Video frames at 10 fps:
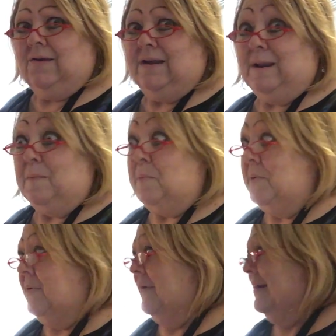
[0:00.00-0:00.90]
gritty of
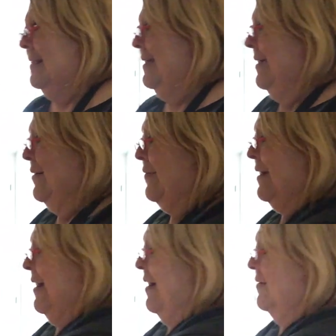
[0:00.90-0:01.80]
pouring. Here we
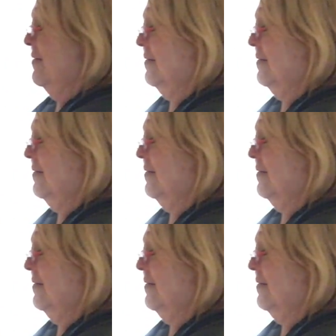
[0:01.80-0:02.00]
go.